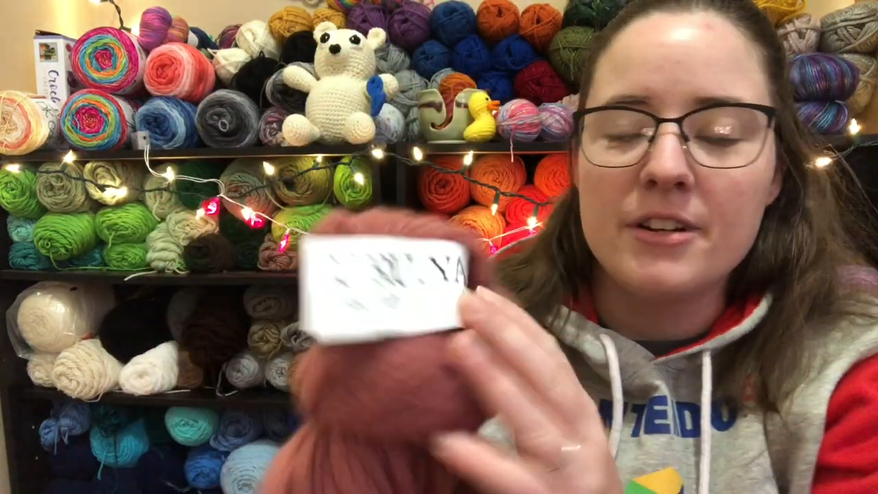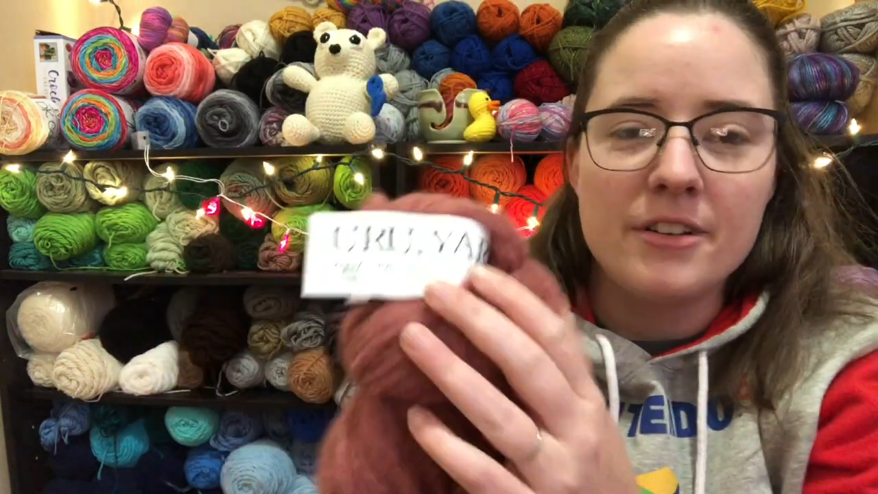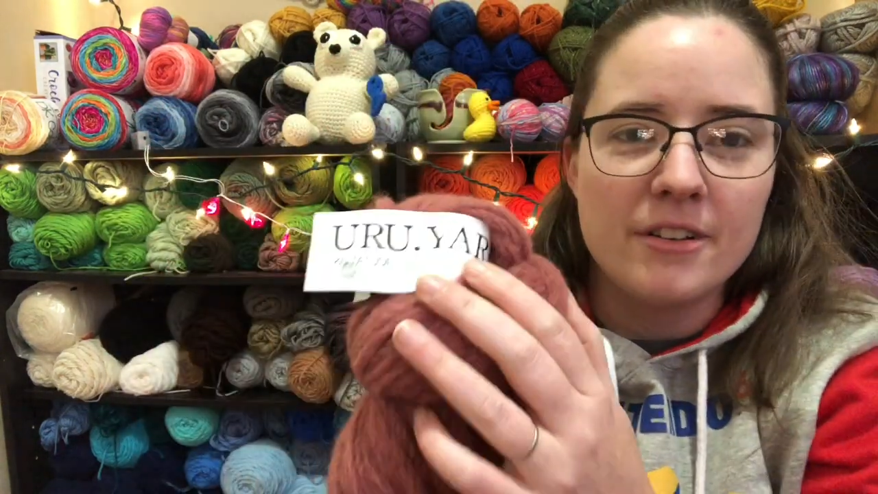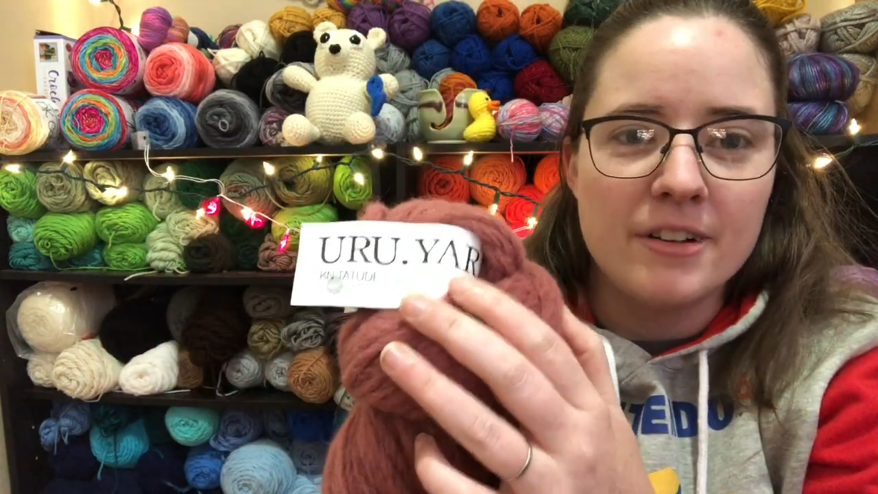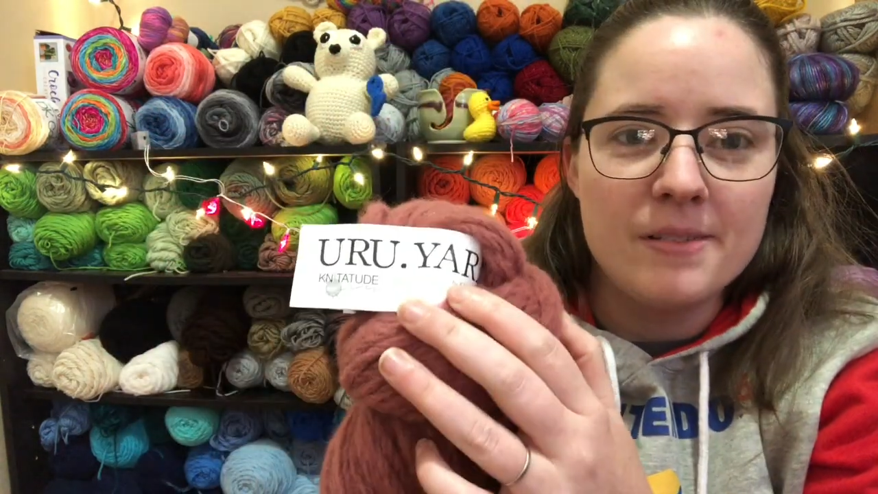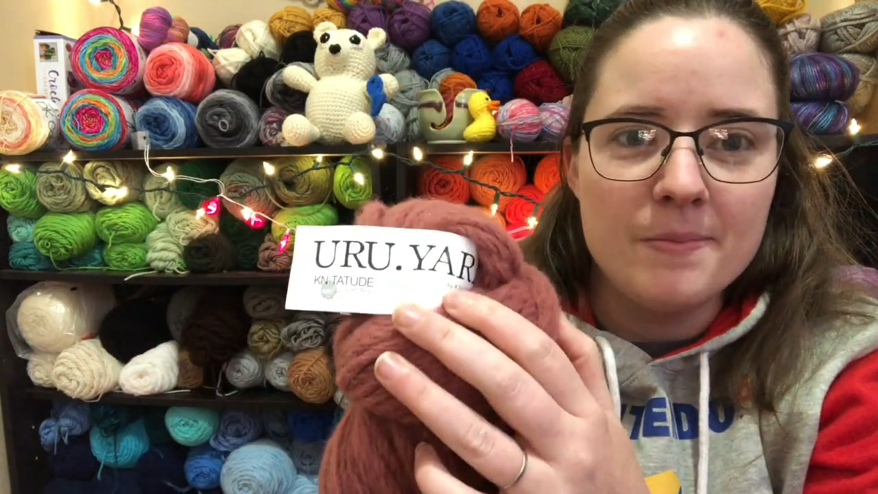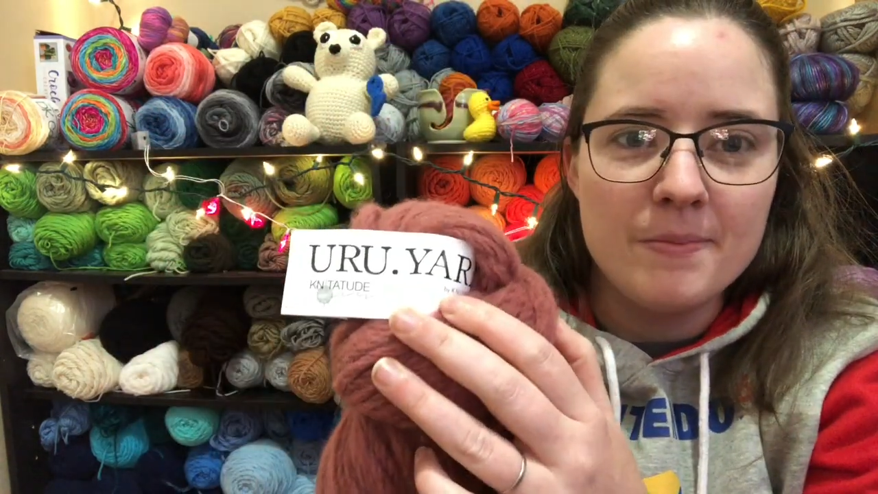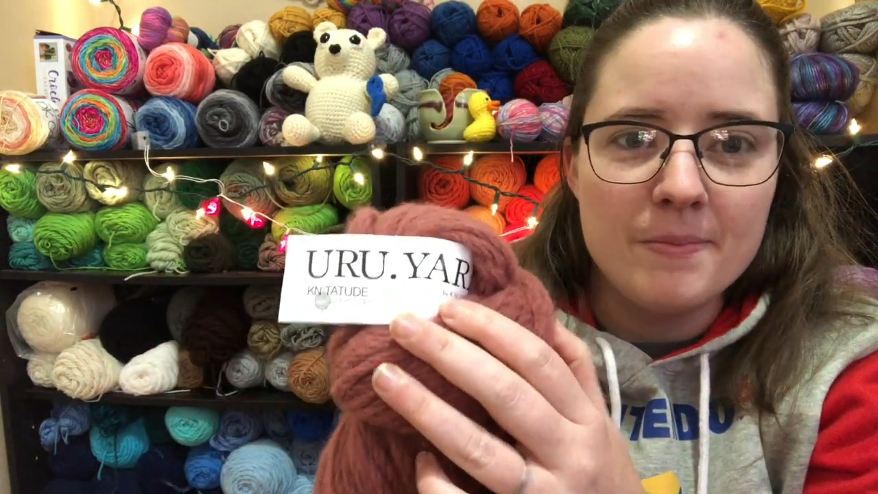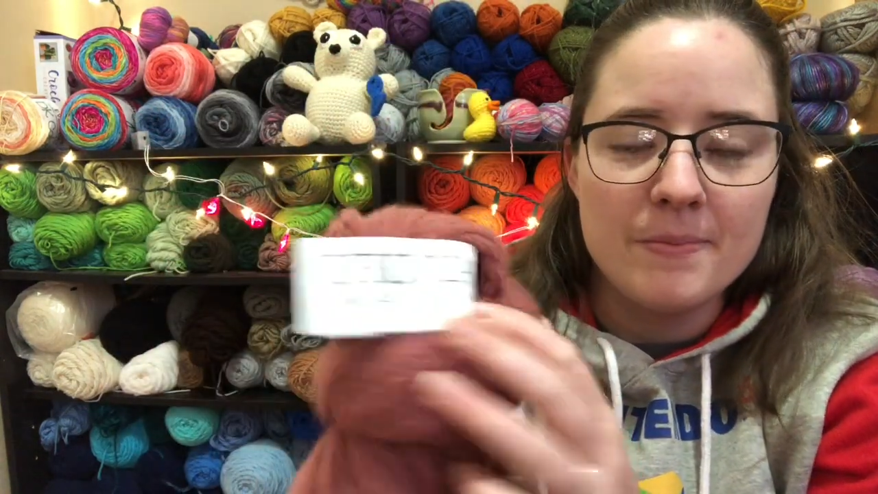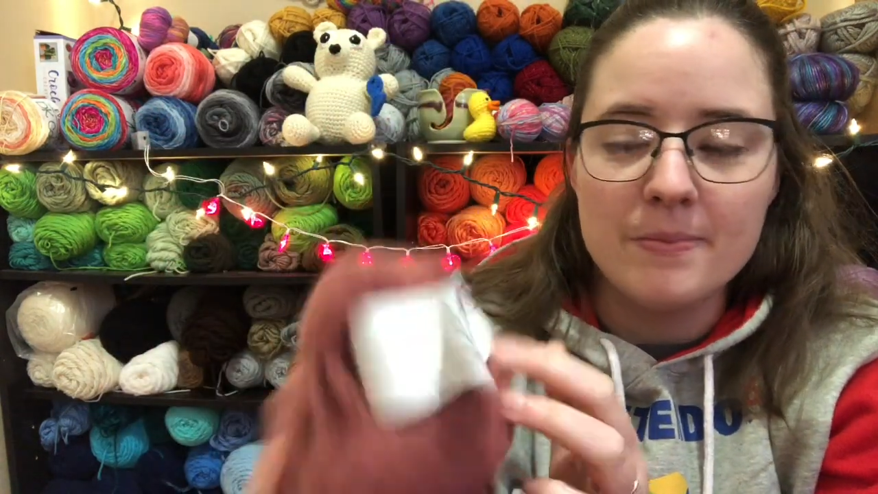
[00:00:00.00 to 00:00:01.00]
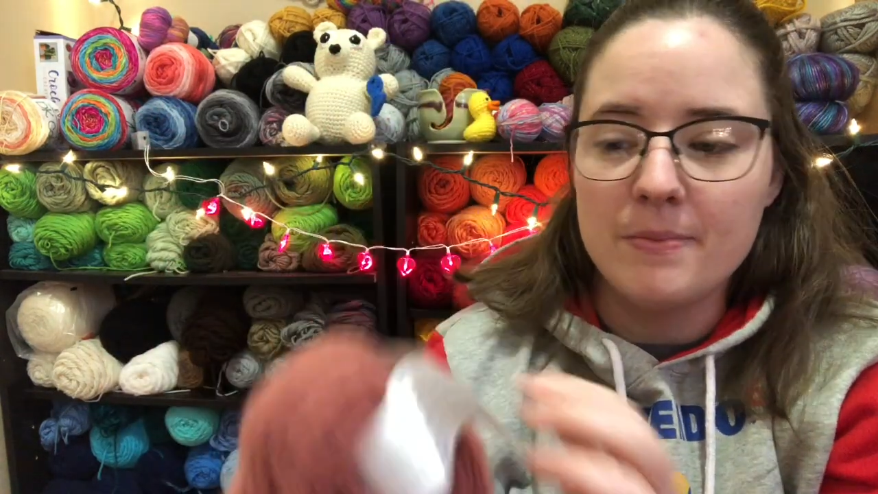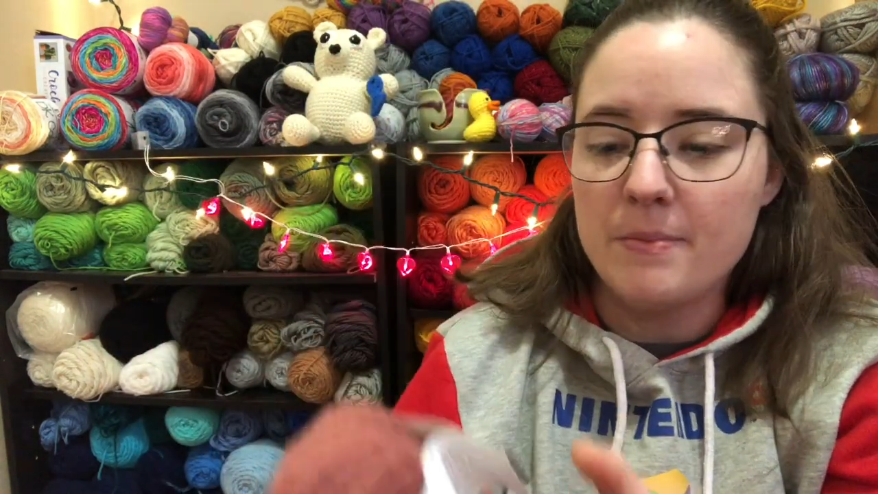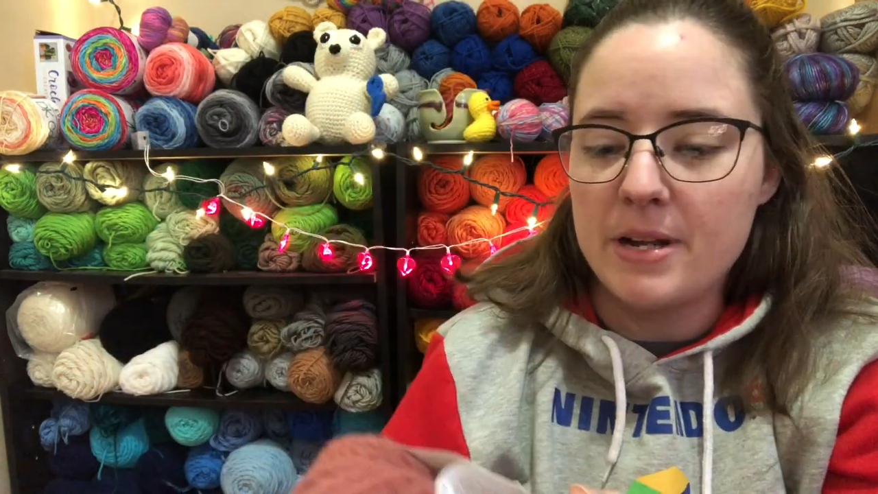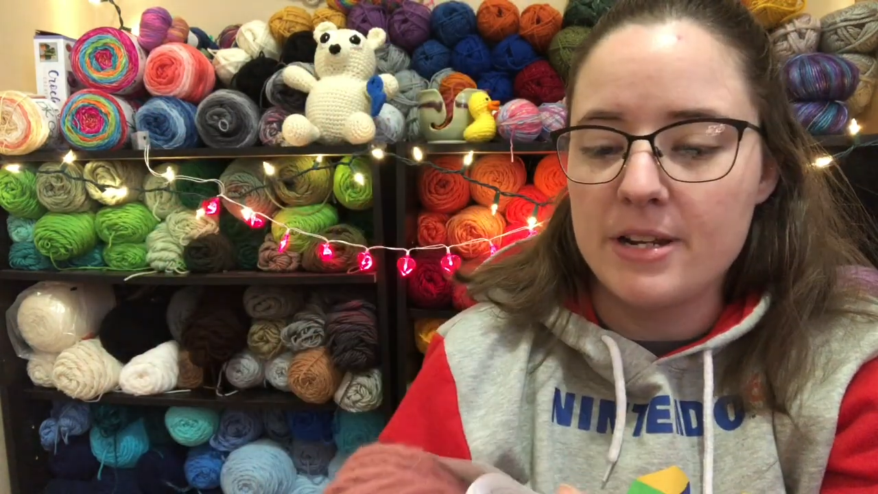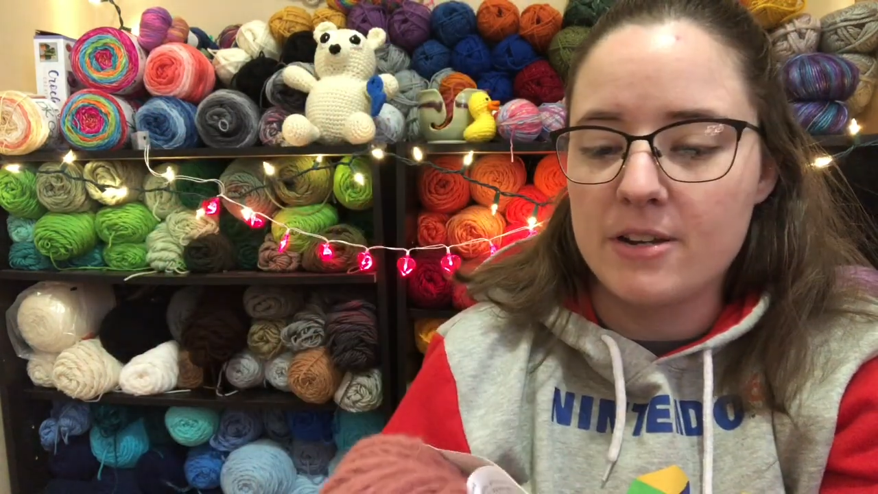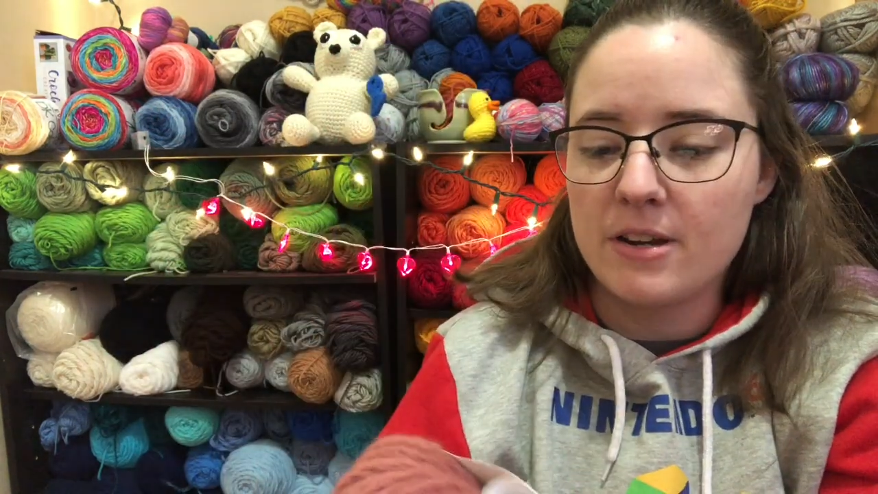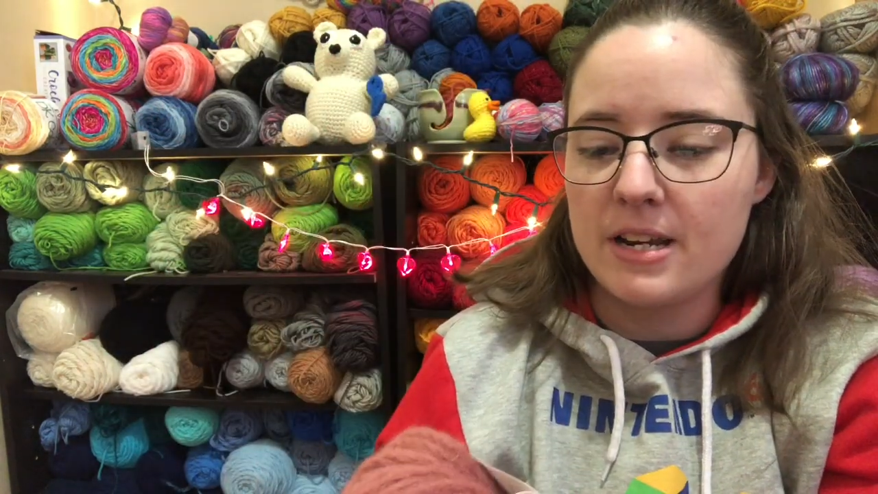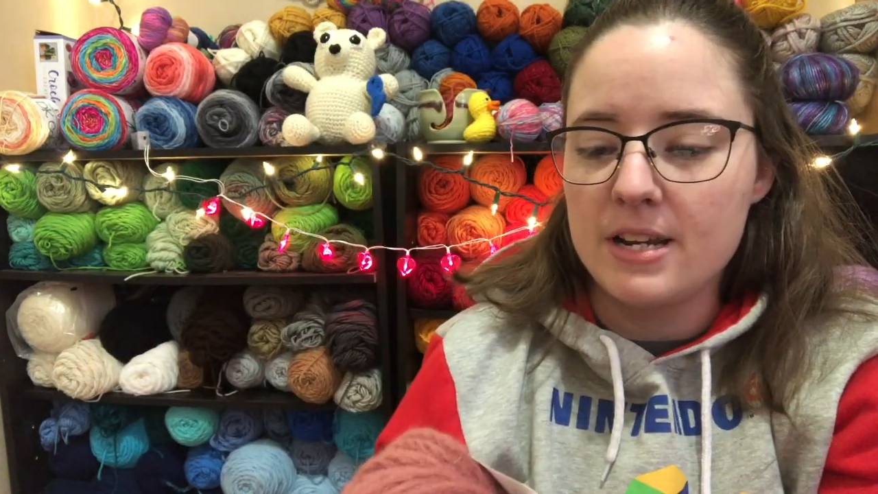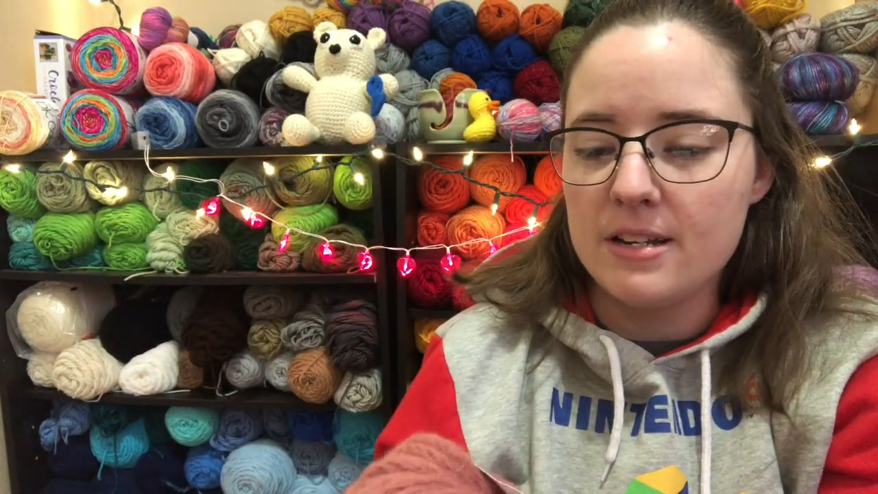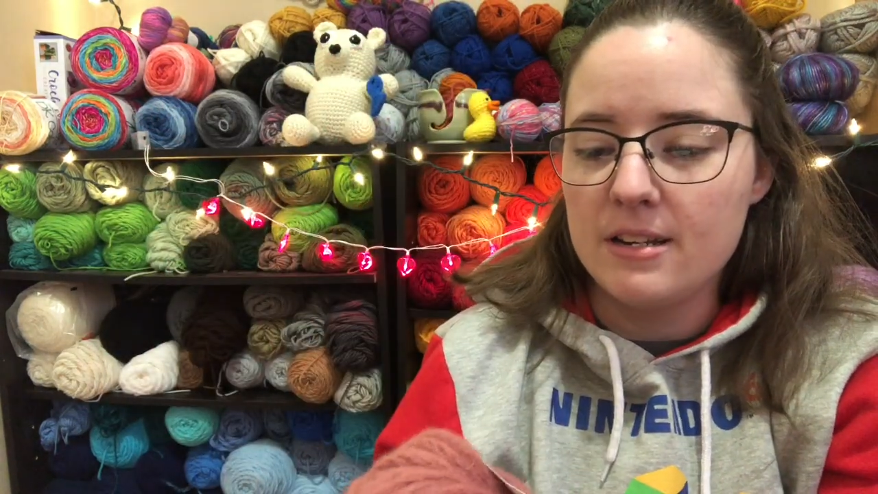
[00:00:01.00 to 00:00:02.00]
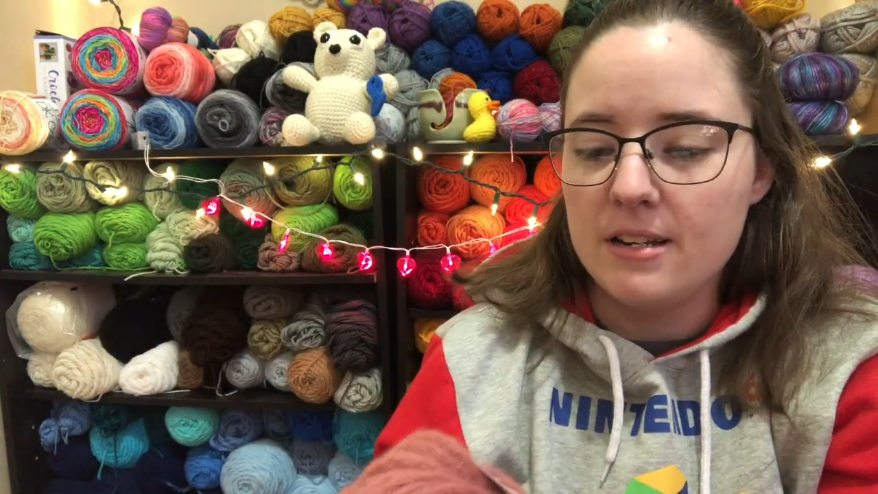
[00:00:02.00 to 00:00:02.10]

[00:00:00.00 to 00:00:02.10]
Yarn by Knit Crate.